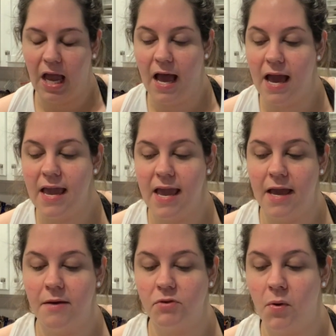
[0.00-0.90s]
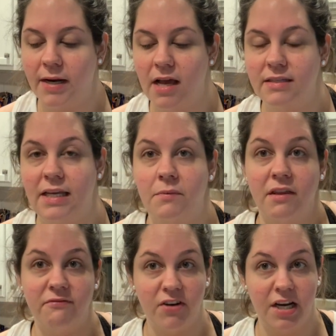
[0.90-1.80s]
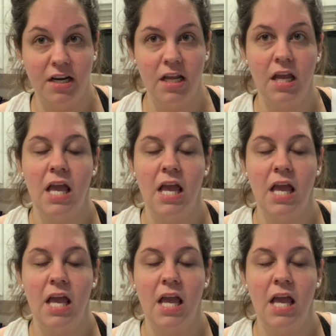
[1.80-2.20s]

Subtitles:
I am going out to eat with a friend.